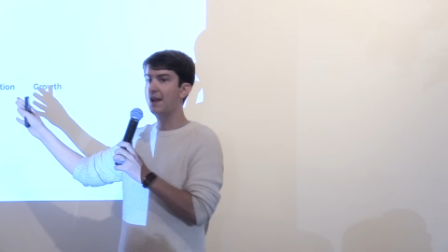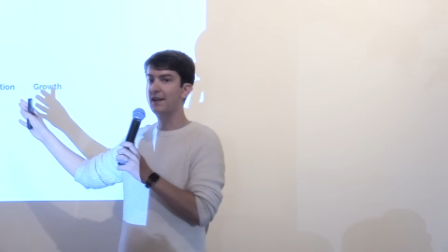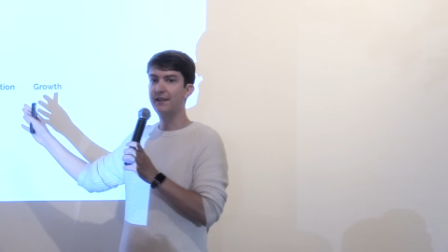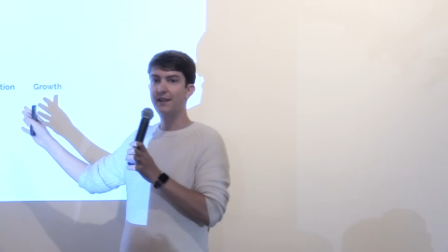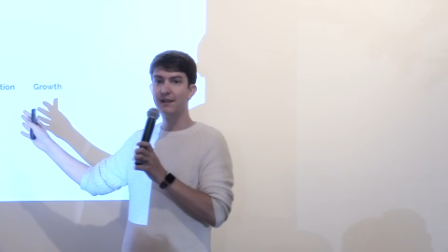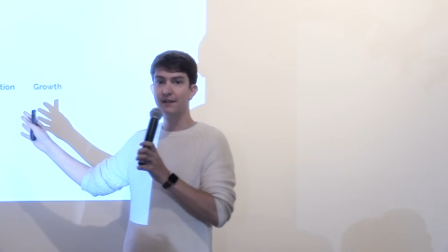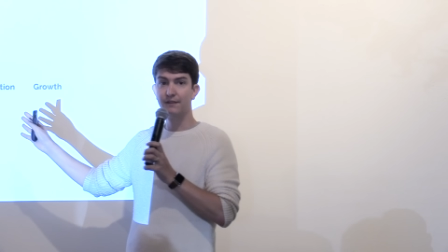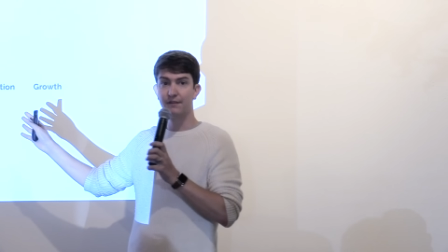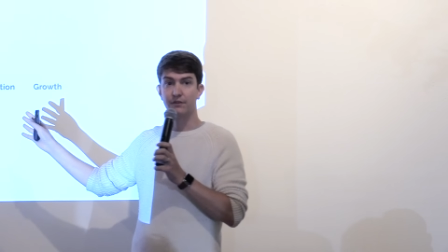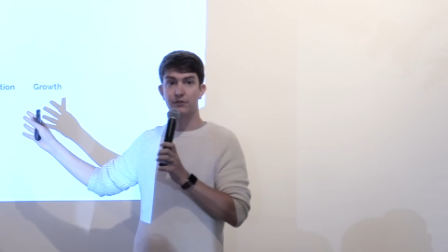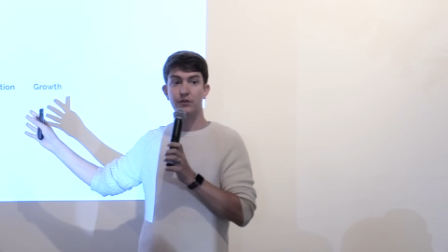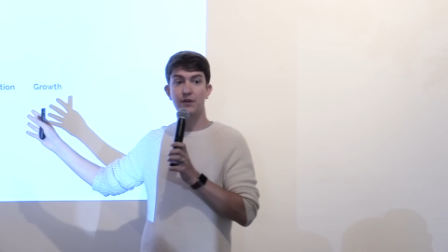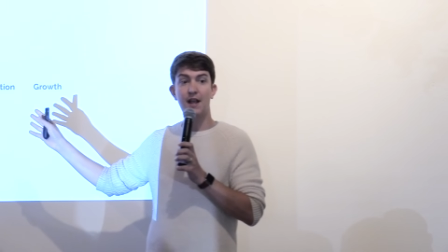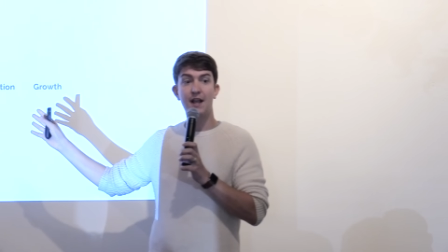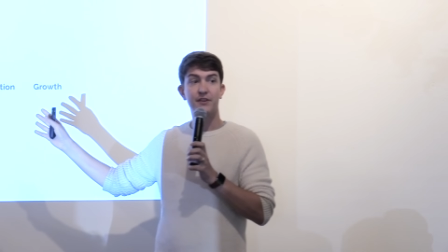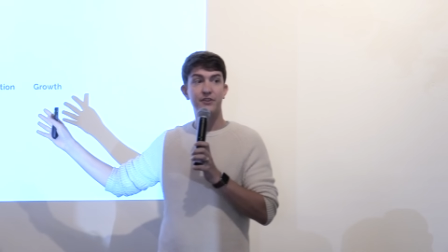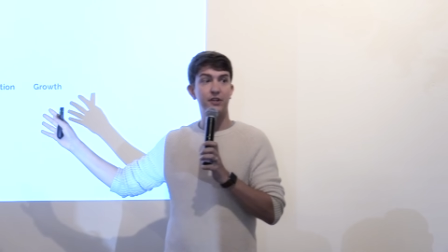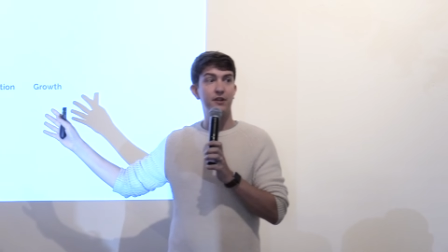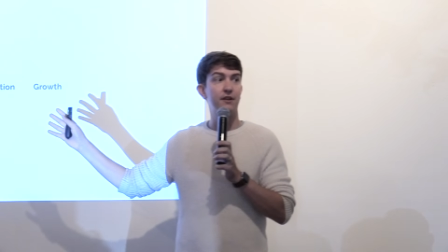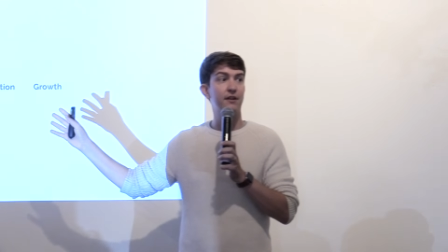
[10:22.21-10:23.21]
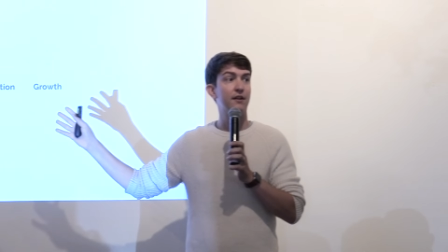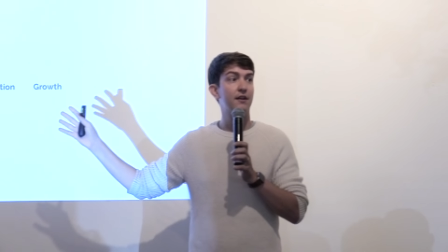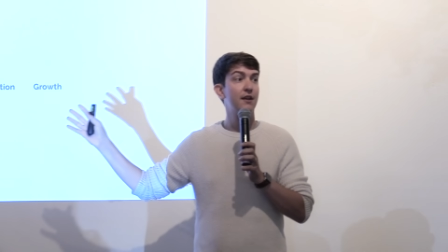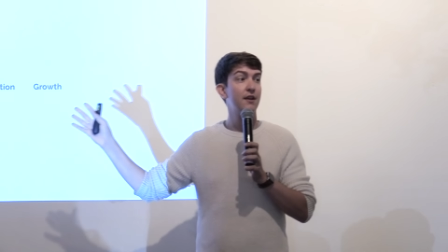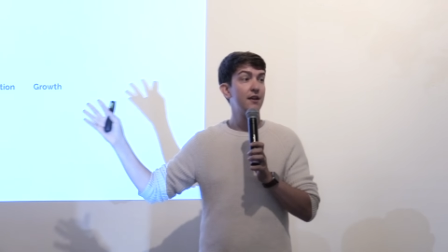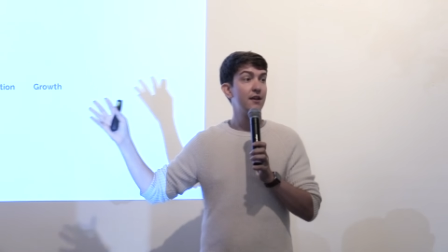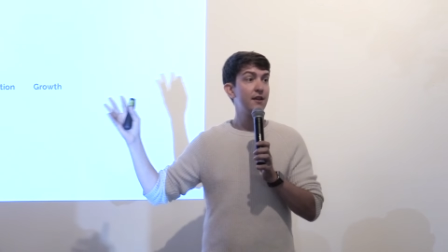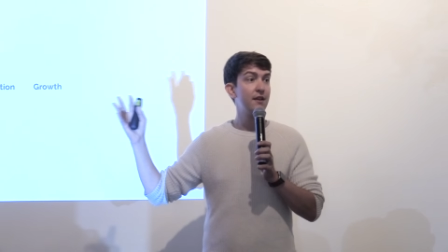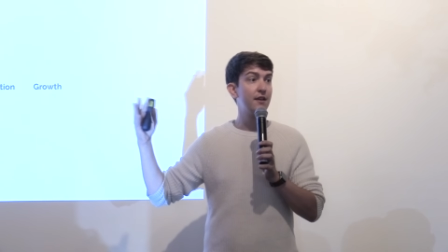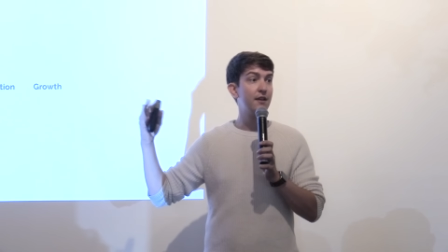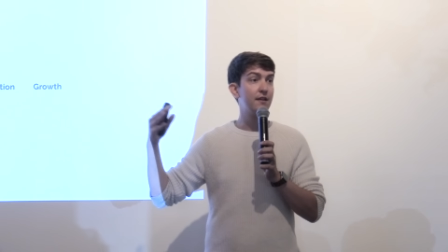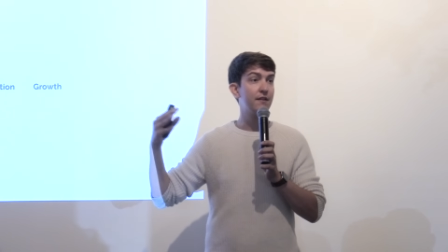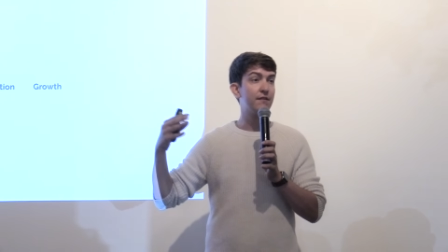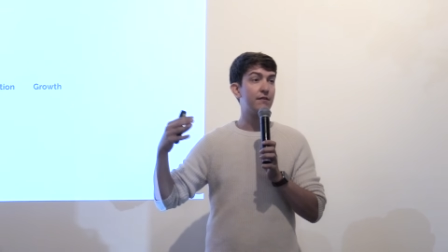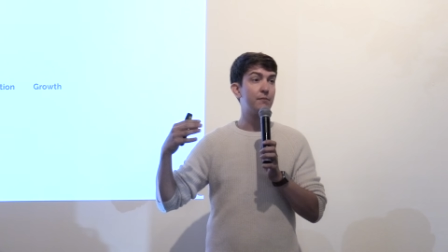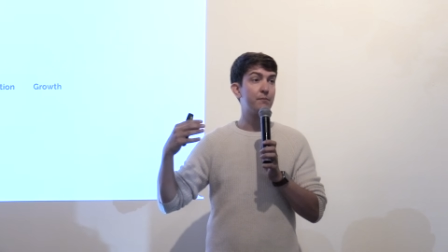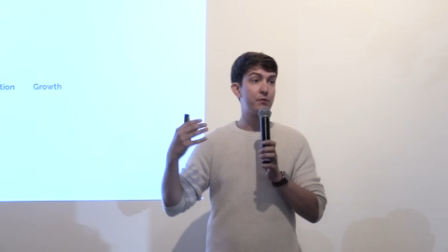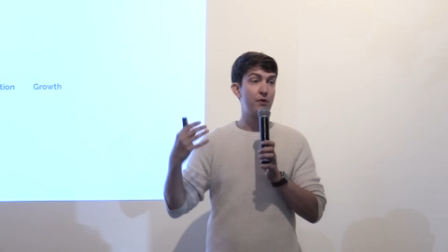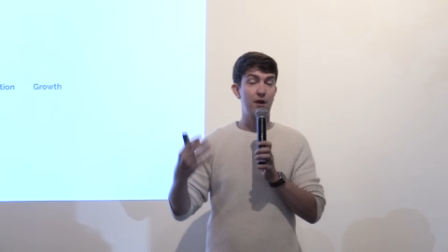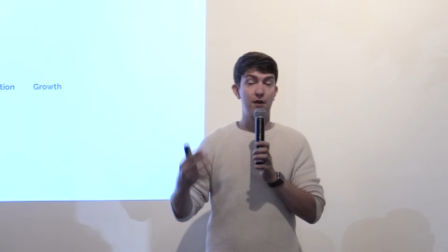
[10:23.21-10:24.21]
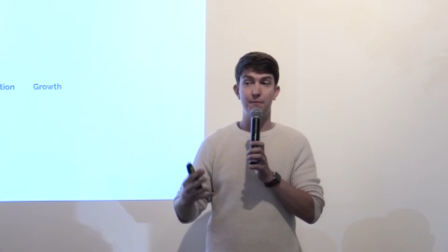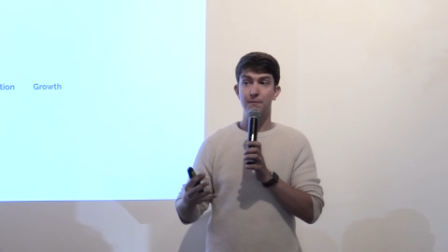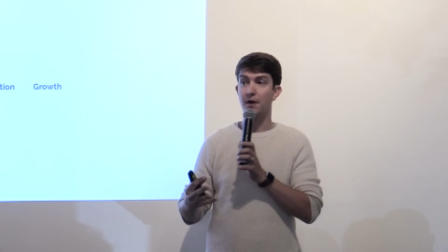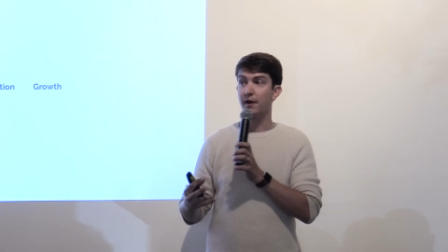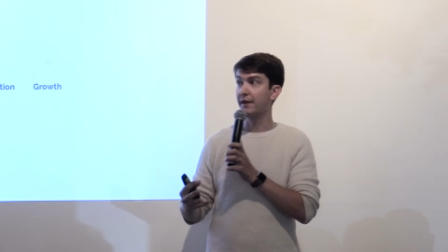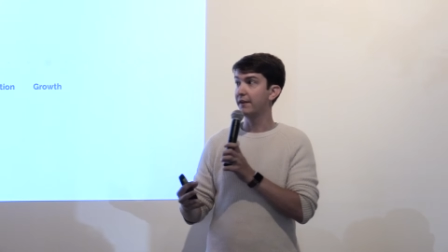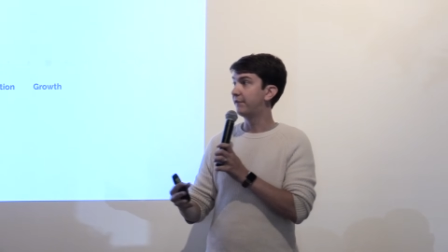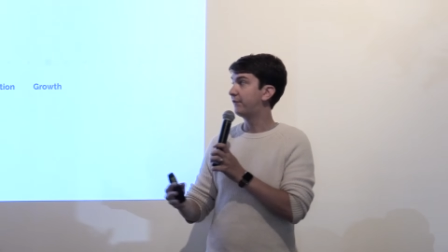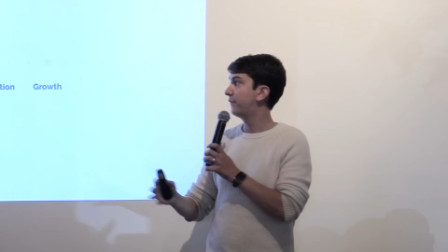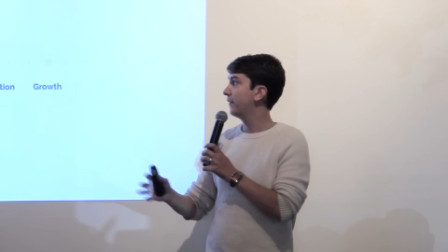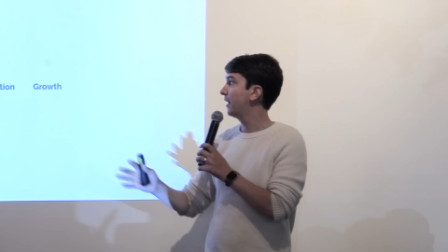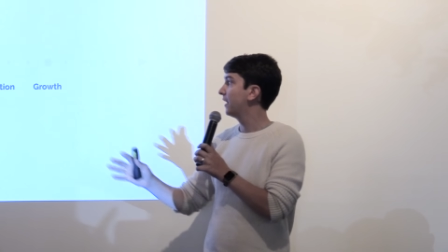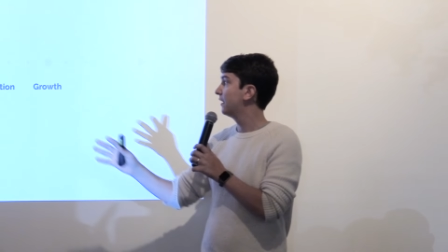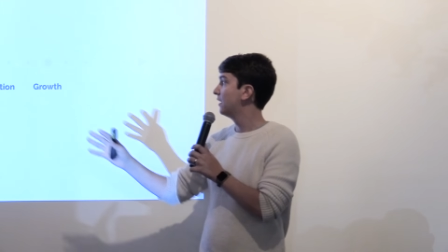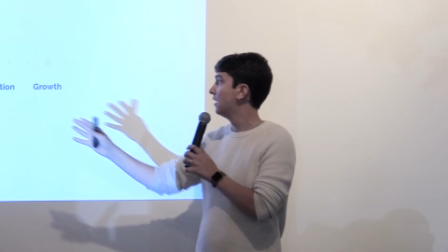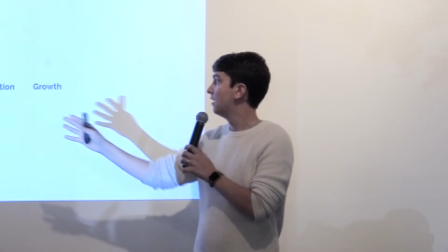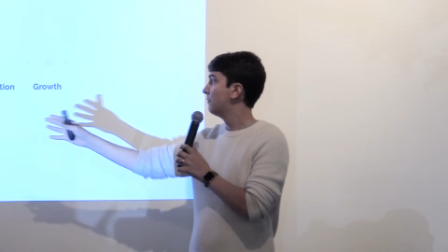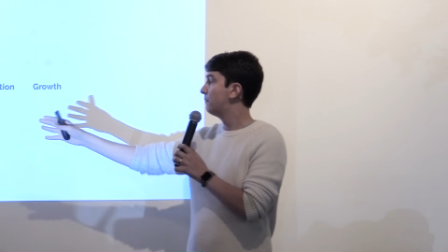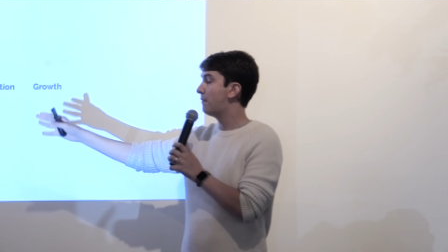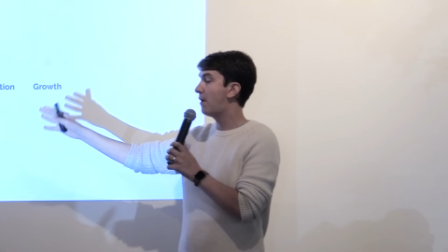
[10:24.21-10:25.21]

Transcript: and getting to traction is product market fit.